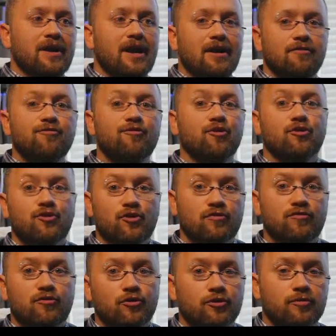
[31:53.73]
at further and
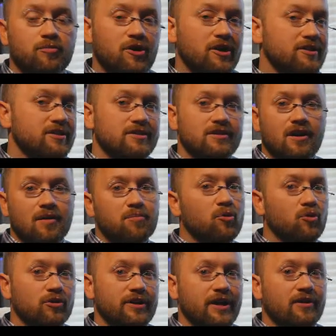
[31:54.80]
further prices, up
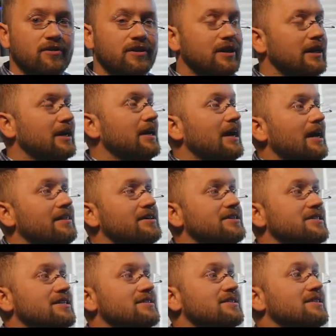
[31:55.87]
or down. In this
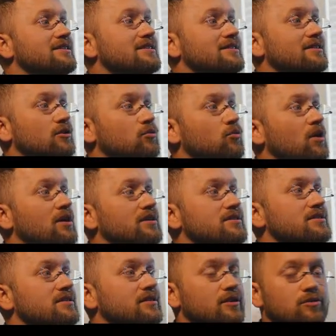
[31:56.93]
instance, there
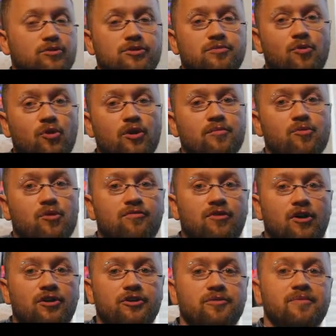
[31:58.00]
was more and more
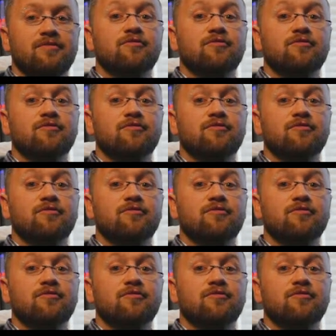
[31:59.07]
volume at